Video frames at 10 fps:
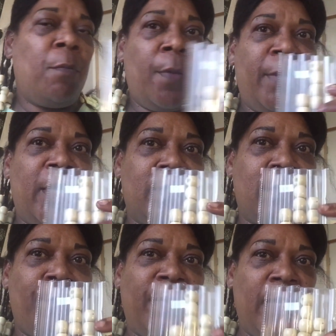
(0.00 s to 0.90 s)
But because
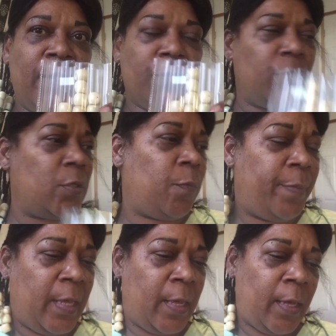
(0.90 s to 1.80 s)
the beads are so
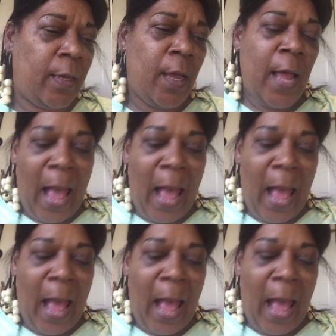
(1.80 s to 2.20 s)
big,